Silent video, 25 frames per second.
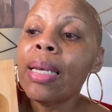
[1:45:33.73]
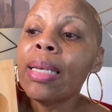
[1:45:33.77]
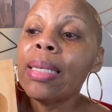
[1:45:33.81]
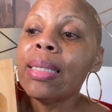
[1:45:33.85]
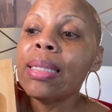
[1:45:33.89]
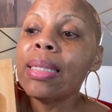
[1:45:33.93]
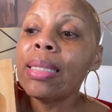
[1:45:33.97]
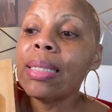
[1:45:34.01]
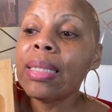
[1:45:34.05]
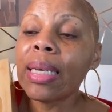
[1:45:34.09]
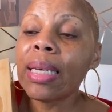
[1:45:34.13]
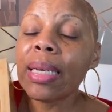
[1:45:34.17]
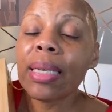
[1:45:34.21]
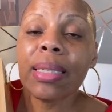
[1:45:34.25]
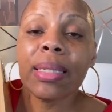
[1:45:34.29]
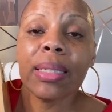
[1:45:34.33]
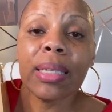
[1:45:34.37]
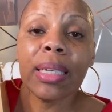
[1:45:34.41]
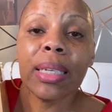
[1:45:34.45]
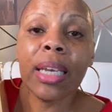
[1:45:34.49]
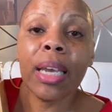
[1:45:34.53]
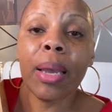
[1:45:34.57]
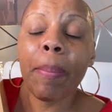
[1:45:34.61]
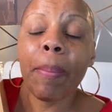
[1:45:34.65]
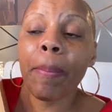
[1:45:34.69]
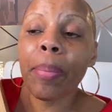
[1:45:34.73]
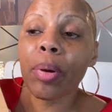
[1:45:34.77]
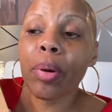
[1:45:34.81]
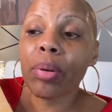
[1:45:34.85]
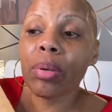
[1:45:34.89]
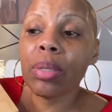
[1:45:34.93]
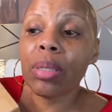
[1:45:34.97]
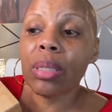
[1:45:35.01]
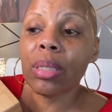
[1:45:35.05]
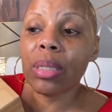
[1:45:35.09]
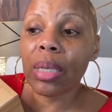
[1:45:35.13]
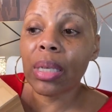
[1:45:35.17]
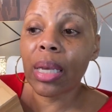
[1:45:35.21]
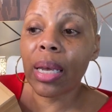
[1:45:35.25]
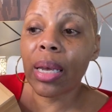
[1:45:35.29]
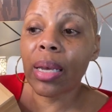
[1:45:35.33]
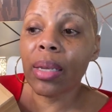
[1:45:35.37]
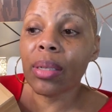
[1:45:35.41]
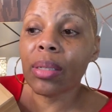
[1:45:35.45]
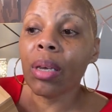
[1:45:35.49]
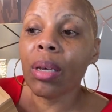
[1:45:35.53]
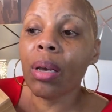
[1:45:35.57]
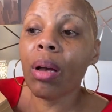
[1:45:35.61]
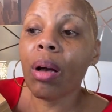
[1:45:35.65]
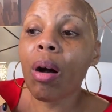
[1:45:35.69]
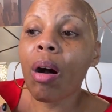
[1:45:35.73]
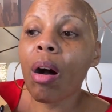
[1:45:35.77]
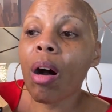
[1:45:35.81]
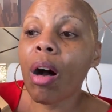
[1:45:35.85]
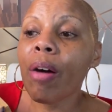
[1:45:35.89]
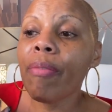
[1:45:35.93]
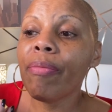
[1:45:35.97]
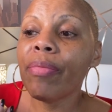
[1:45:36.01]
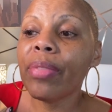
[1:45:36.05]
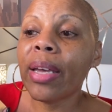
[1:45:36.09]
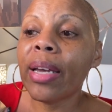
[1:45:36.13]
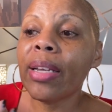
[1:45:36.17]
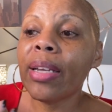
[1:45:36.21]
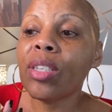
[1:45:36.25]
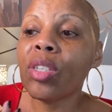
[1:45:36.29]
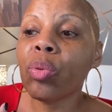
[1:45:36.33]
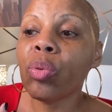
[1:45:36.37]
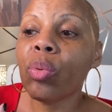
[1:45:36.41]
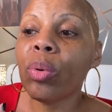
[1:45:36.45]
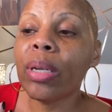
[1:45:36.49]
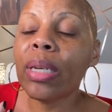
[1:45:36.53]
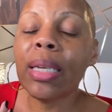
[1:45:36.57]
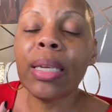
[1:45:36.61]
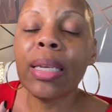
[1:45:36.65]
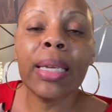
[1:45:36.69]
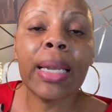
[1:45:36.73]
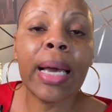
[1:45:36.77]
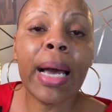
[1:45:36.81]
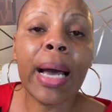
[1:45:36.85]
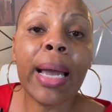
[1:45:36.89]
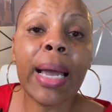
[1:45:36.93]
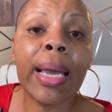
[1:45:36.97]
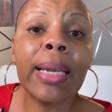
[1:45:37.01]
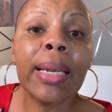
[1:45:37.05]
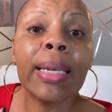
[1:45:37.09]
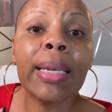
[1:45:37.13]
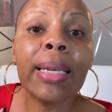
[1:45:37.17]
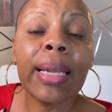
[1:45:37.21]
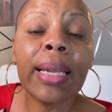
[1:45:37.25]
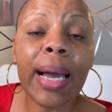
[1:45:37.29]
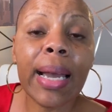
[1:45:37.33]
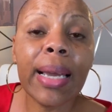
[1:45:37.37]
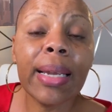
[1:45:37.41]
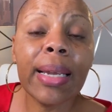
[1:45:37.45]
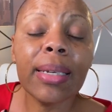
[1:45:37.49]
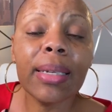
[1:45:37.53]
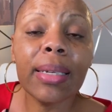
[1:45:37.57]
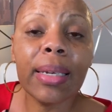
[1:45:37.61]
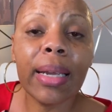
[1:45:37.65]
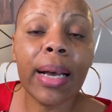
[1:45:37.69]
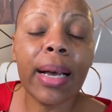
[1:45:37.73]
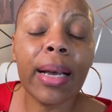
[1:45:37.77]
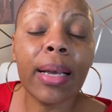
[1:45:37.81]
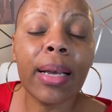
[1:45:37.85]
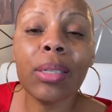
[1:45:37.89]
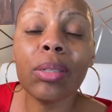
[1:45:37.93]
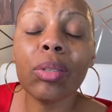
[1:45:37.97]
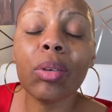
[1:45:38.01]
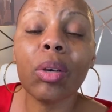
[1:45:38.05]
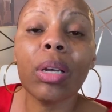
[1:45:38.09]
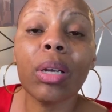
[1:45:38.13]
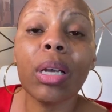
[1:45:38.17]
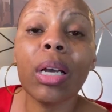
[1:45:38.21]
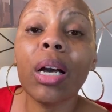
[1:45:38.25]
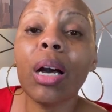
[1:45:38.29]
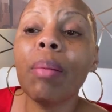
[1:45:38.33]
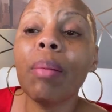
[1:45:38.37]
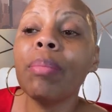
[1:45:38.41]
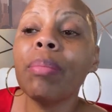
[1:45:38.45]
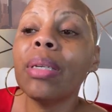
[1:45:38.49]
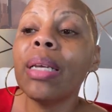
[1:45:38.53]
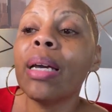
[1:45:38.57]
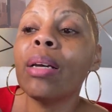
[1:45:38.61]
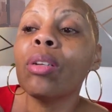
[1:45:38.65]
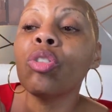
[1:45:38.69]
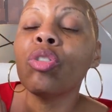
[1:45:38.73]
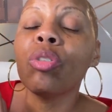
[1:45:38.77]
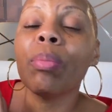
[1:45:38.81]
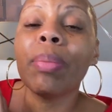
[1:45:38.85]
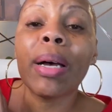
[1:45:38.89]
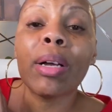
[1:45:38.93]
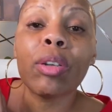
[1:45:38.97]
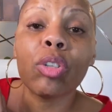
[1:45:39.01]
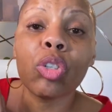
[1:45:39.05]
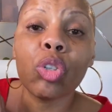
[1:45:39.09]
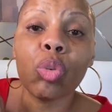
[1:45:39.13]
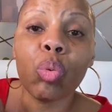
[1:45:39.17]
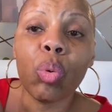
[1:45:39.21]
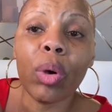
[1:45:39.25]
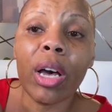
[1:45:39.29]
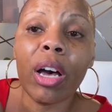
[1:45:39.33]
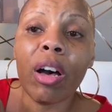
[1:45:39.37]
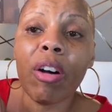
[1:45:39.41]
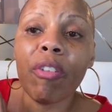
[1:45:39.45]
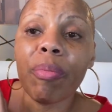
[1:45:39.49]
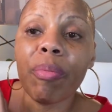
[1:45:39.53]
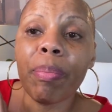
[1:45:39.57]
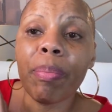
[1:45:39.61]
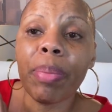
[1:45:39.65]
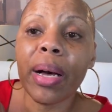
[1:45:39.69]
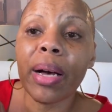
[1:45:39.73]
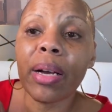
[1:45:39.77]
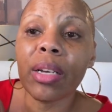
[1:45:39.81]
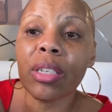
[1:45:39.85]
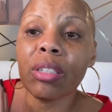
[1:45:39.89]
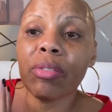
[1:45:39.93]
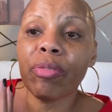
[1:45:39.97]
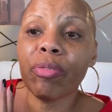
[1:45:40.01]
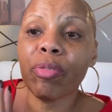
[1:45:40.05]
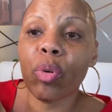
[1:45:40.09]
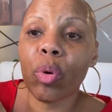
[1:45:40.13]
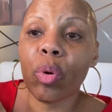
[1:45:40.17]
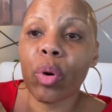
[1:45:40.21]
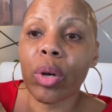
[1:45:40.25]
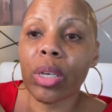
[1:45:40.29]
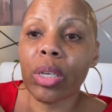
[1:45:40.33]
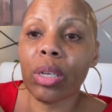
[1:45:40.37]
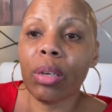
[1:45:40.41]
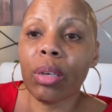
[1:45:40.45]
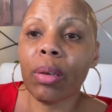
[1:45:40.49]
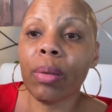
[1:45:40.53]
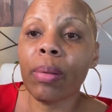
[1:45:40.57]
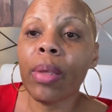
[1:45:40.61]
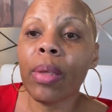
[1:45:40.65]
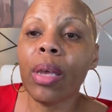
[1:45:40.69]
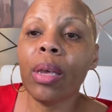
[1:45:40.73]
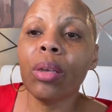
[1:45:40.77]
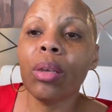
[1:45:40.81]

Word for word: 60% off that $29.99 is going to come down to about 12 bucks for you.